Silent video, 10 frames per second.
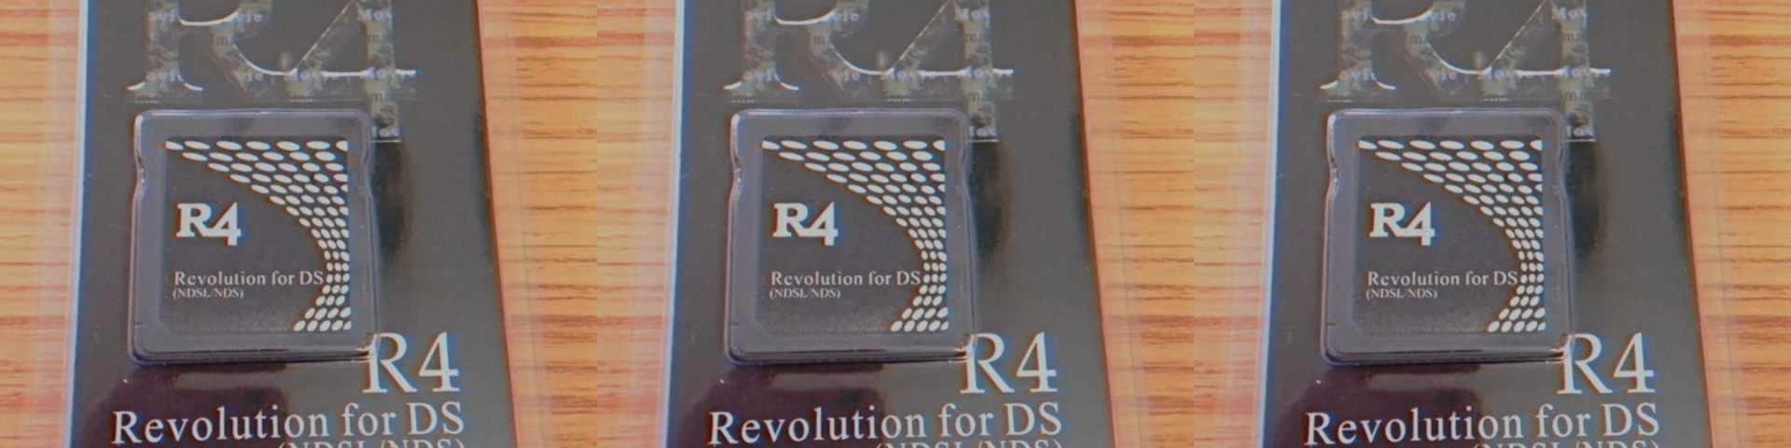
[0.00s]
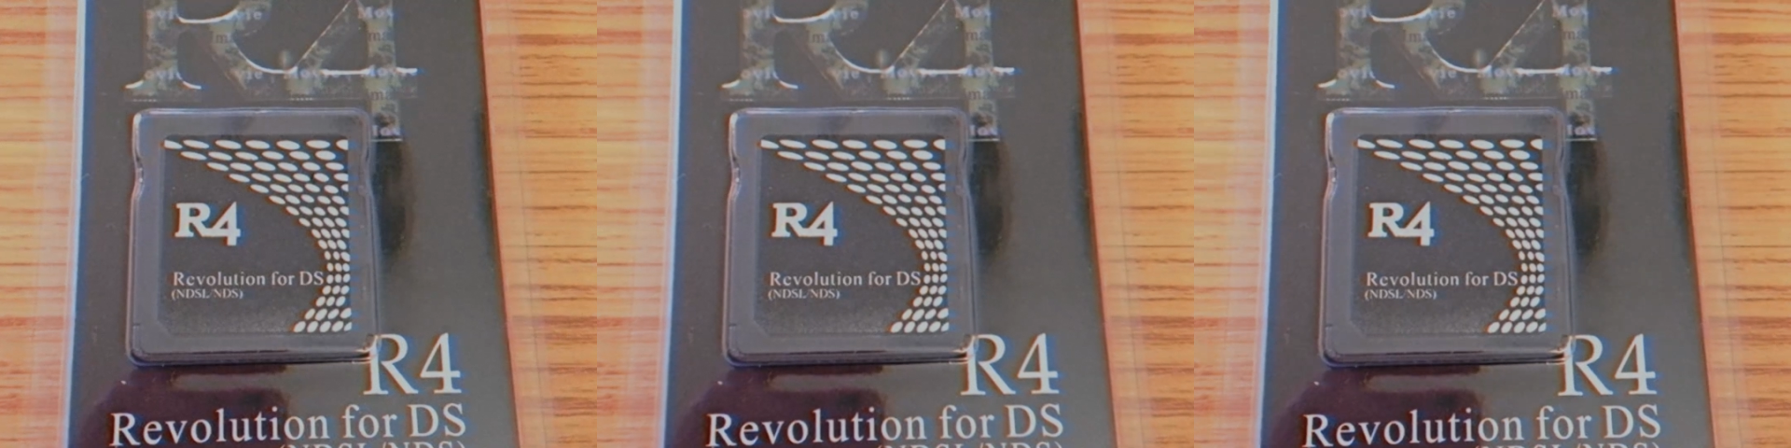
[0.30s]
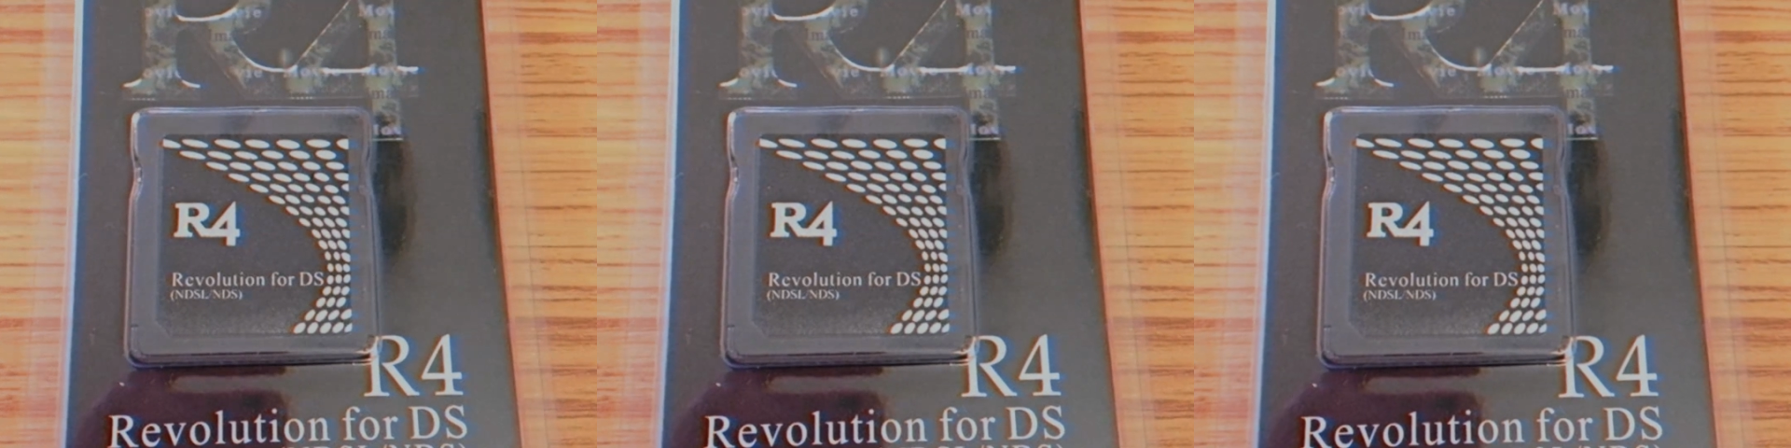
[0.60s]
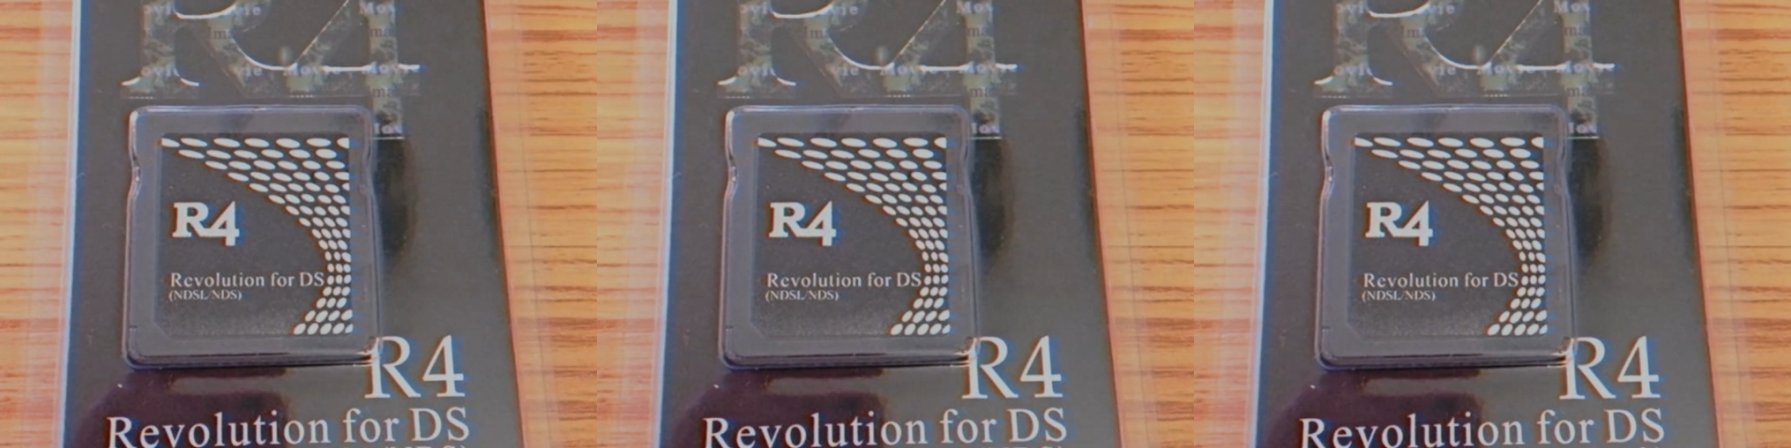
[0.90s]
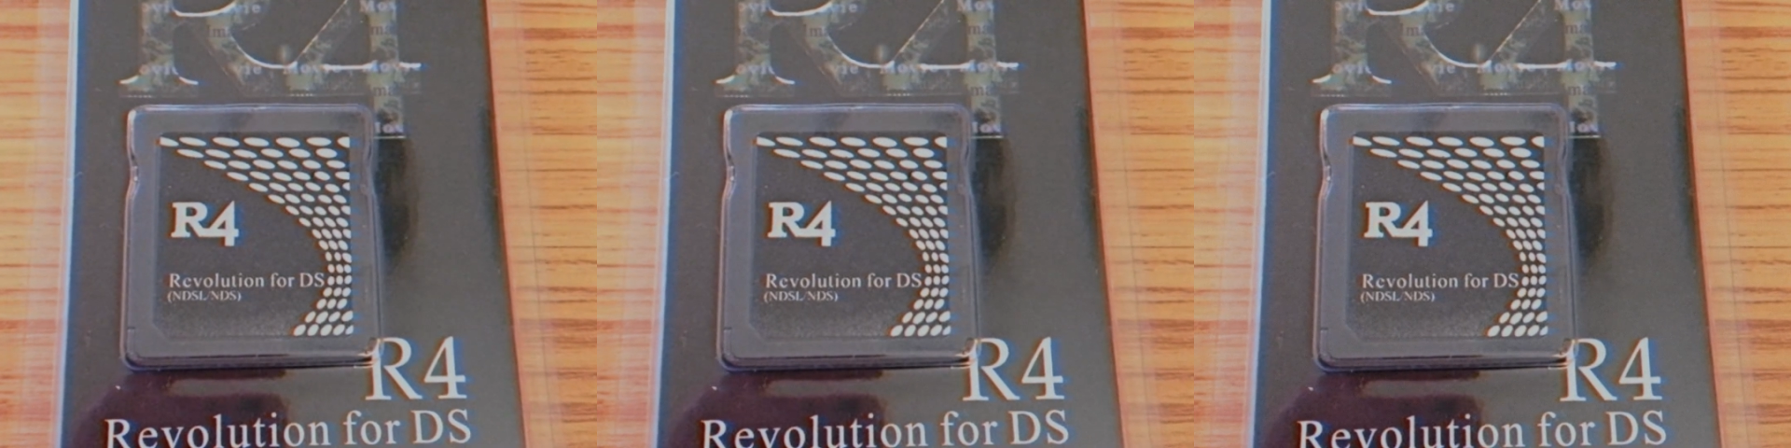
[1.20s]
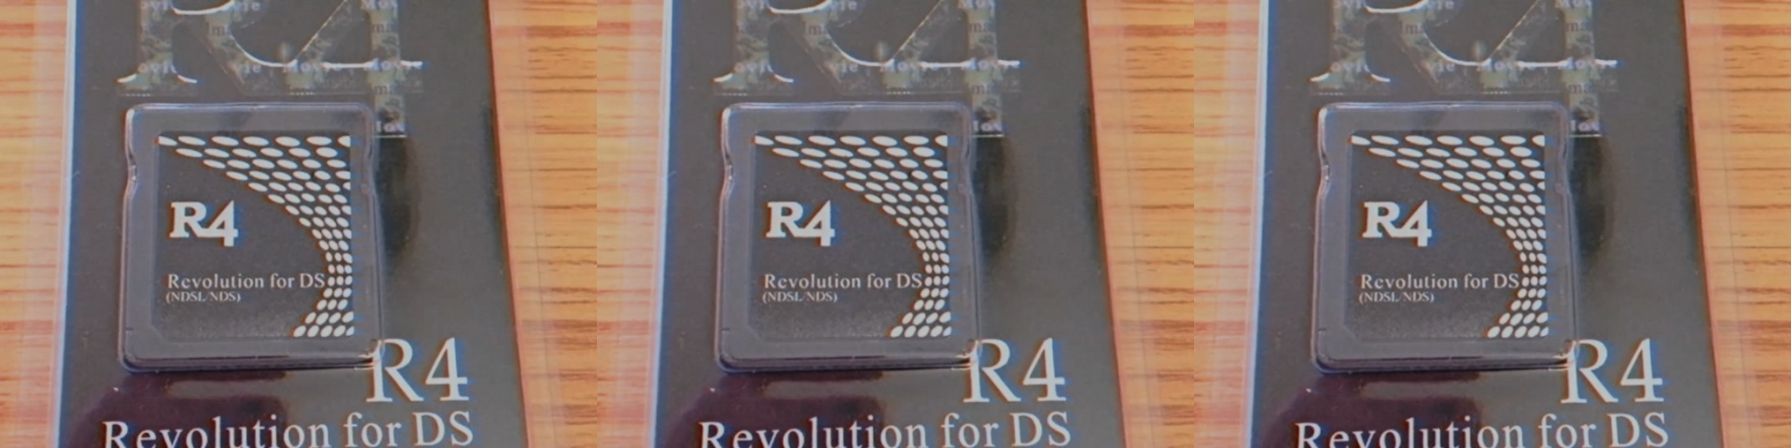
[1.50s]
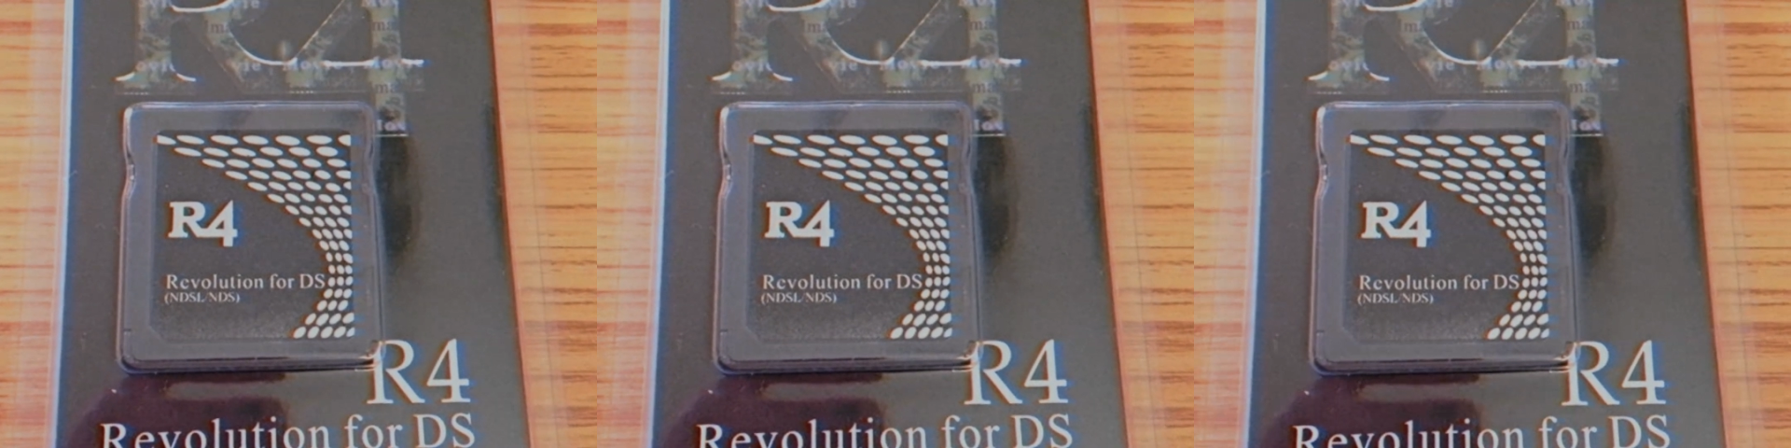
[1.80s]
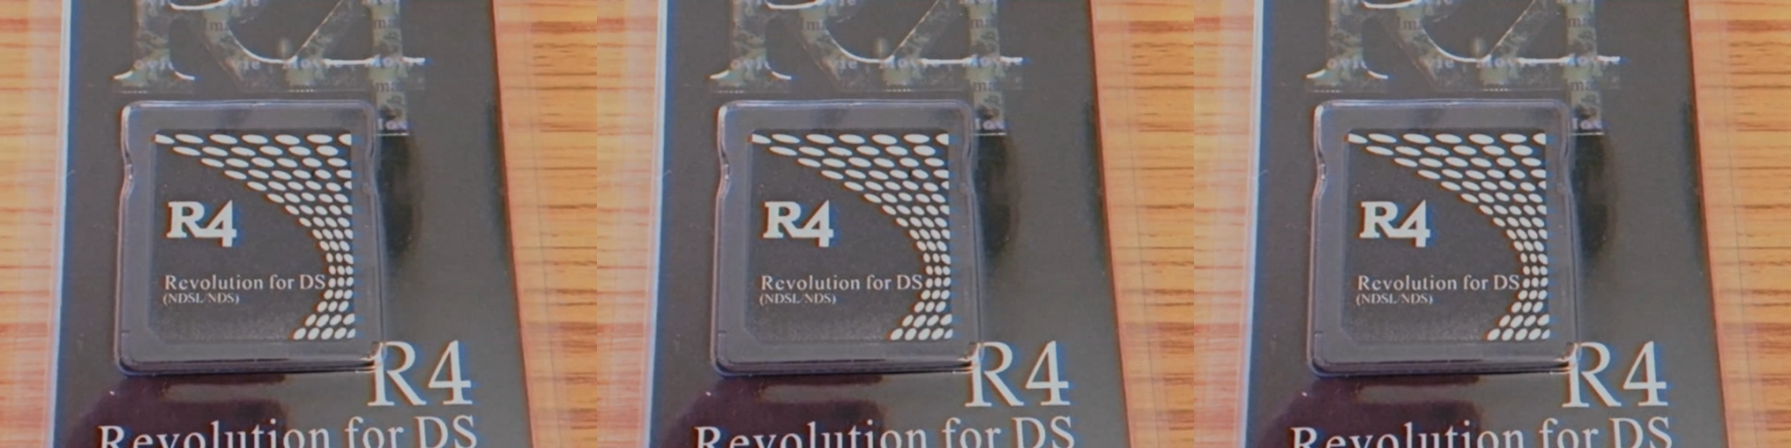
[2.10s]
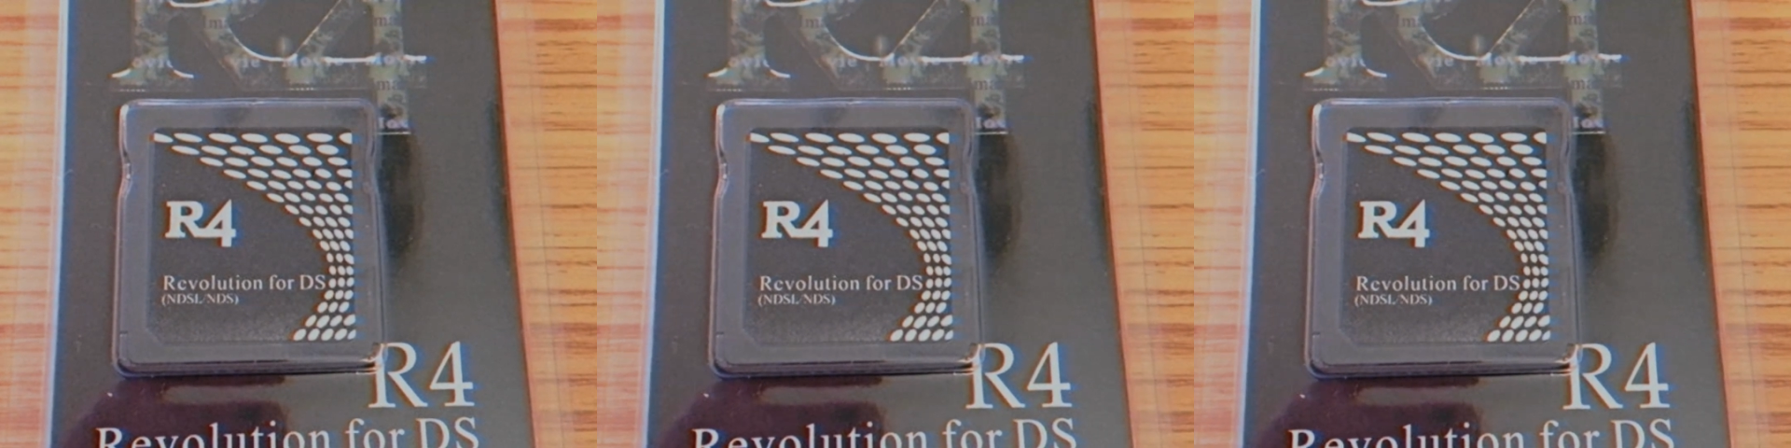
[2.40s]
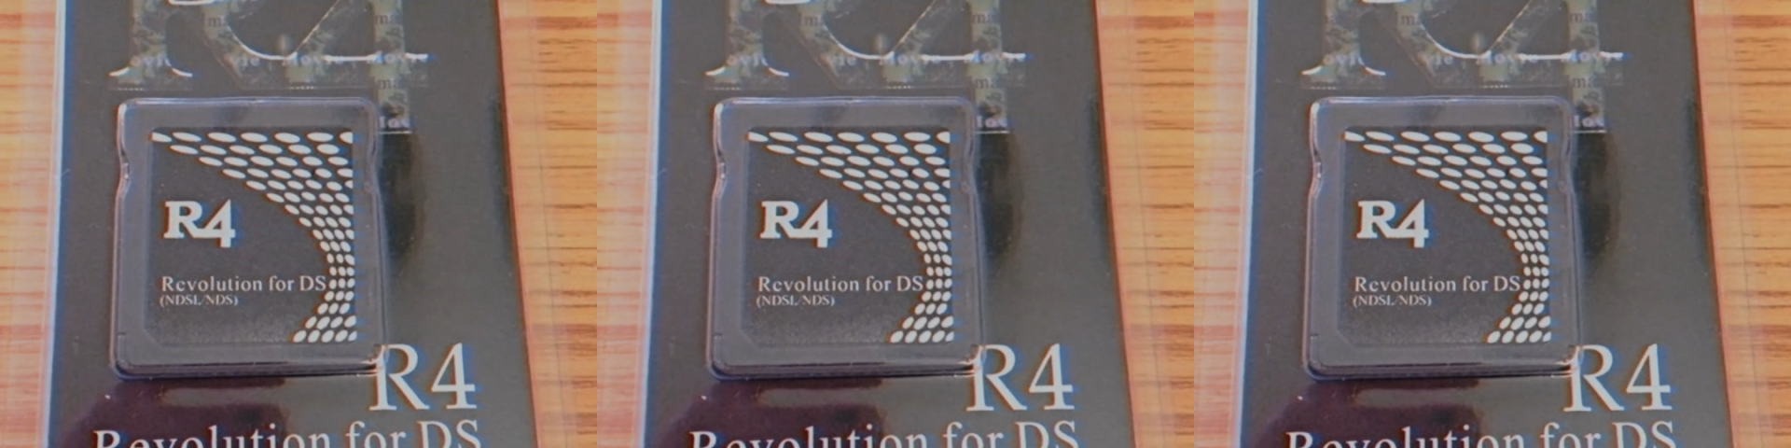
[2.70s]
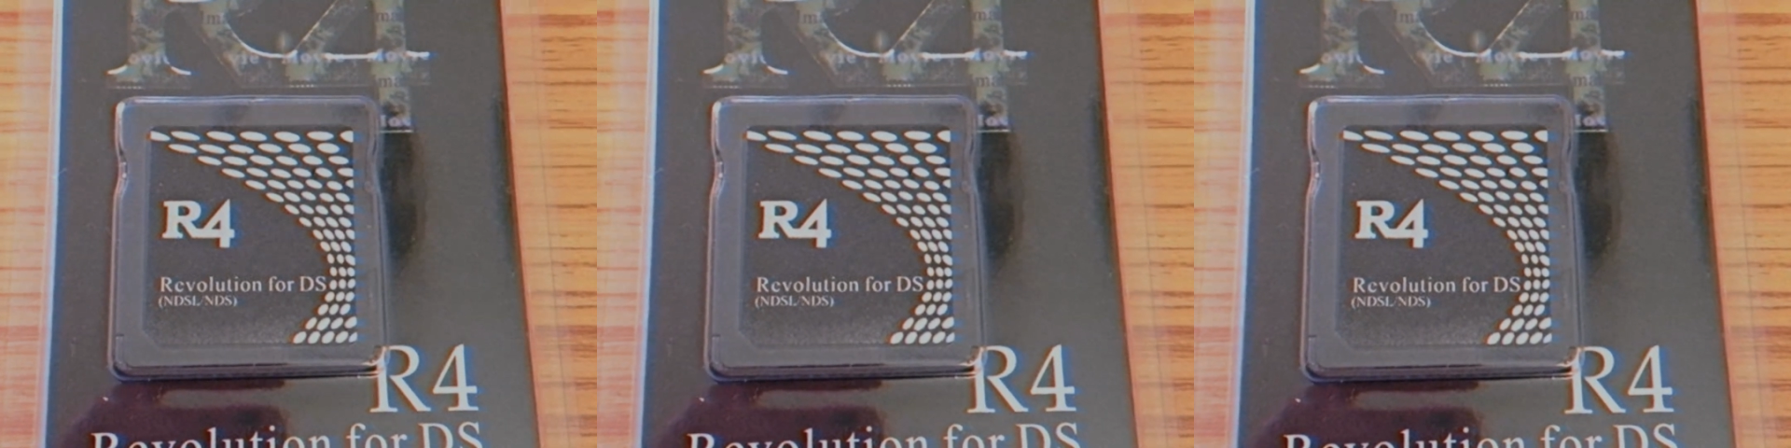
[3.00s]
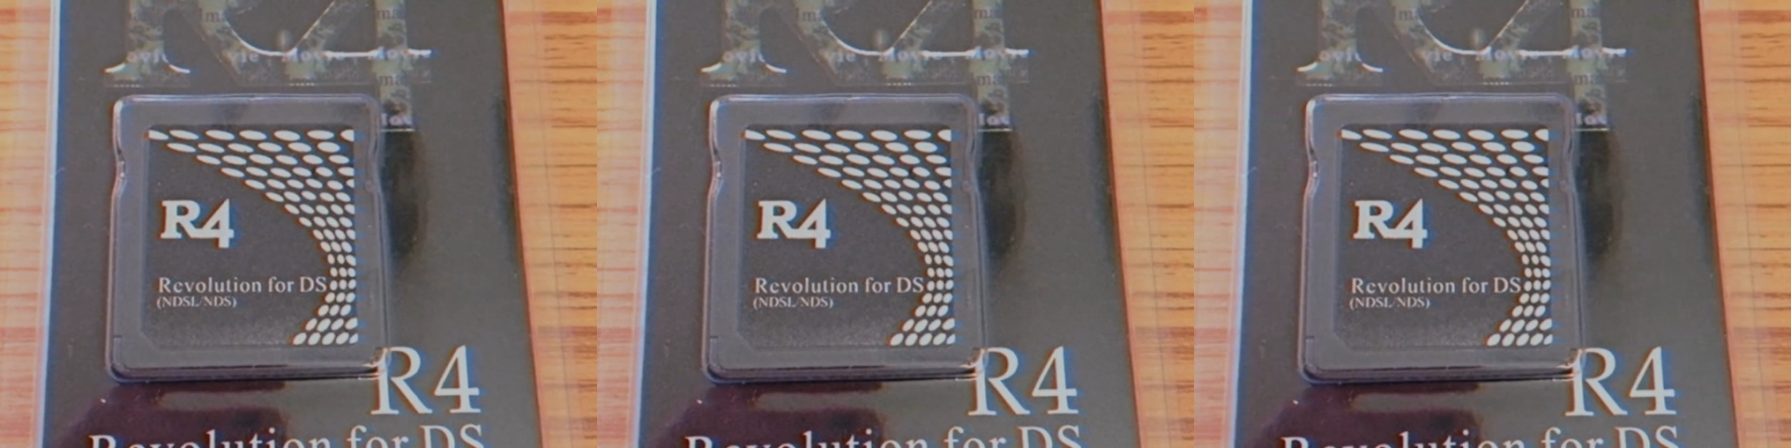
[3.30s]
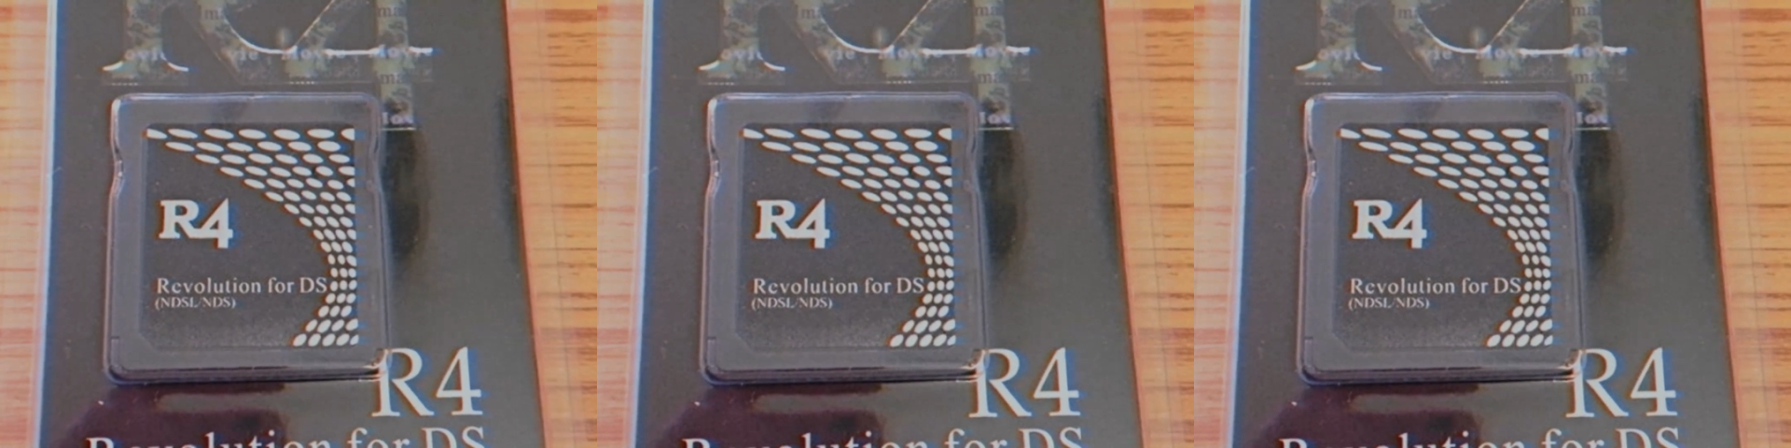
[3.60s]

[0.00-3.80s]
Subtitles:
(no speaker visible)